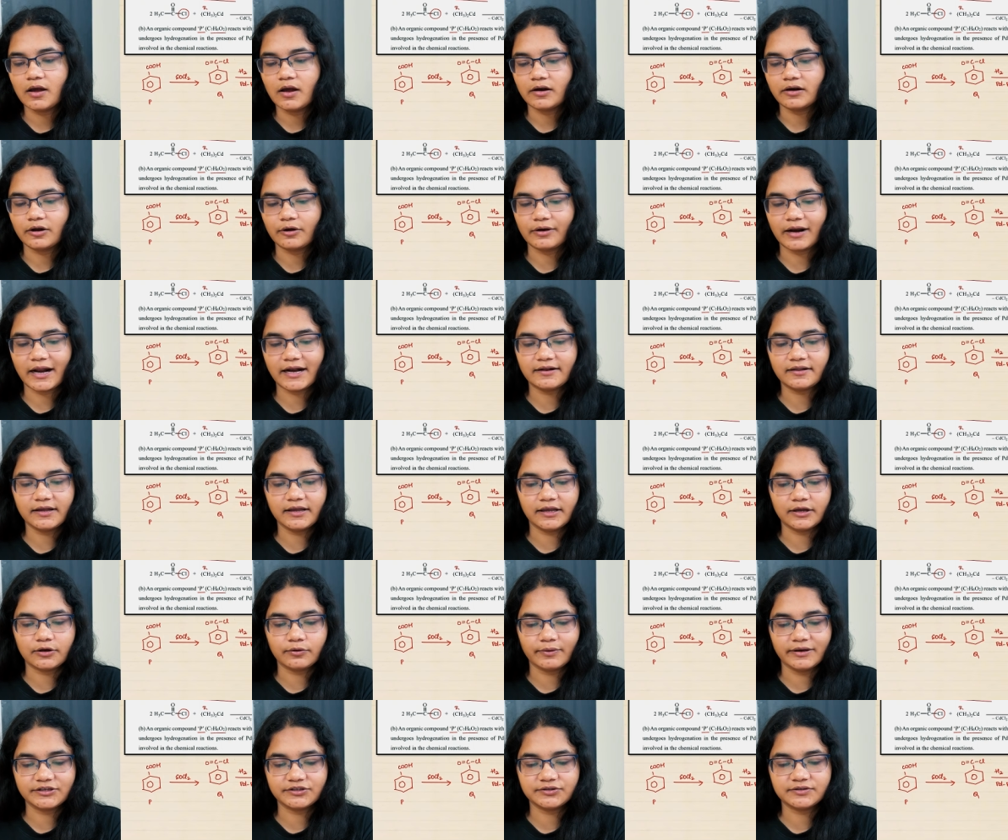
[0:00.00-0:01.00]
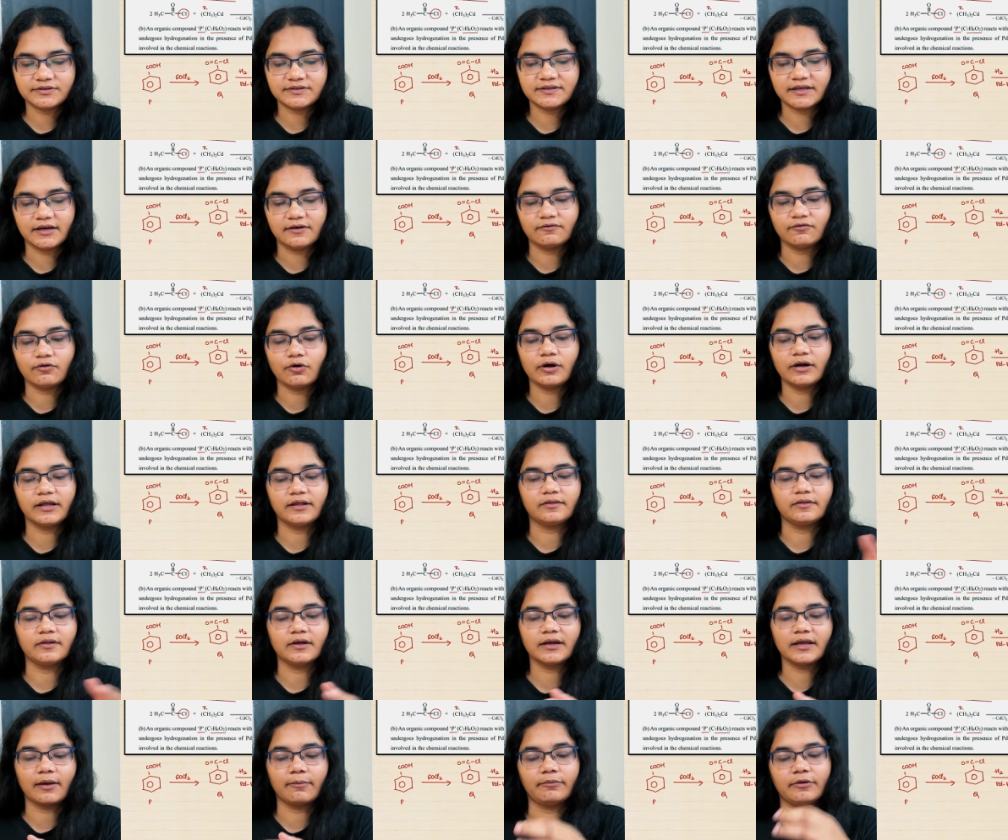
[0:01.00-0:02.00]
Now write the equations involved in
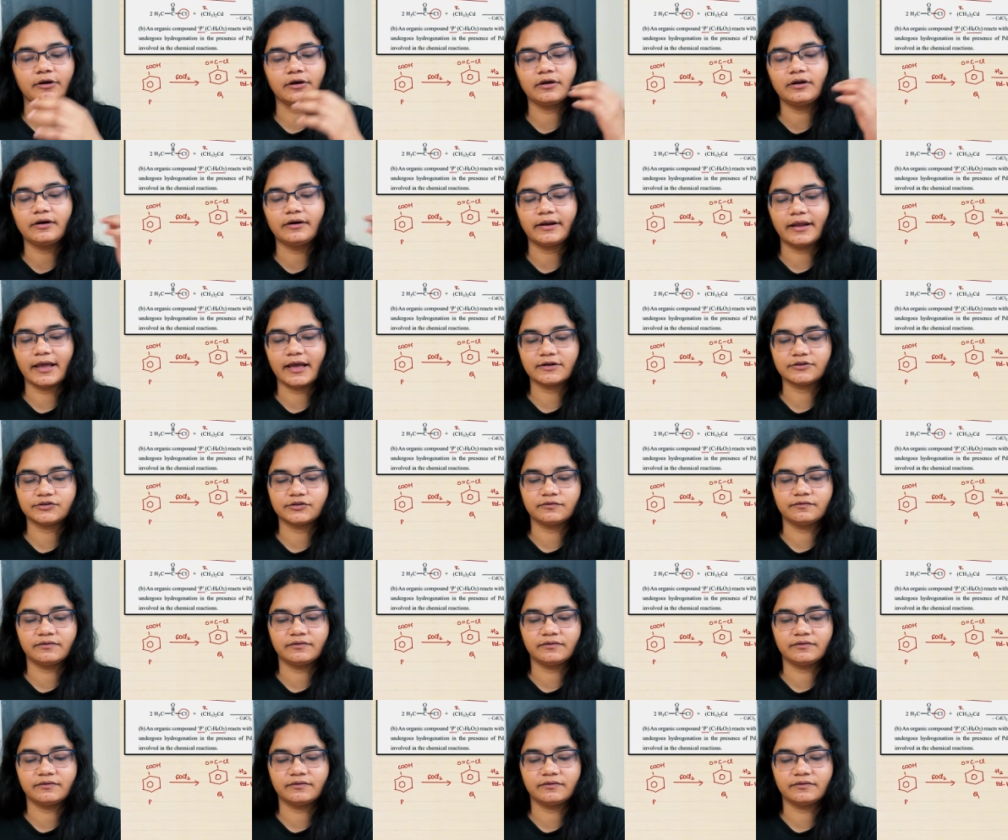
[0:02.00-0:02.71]
the chemical reaction.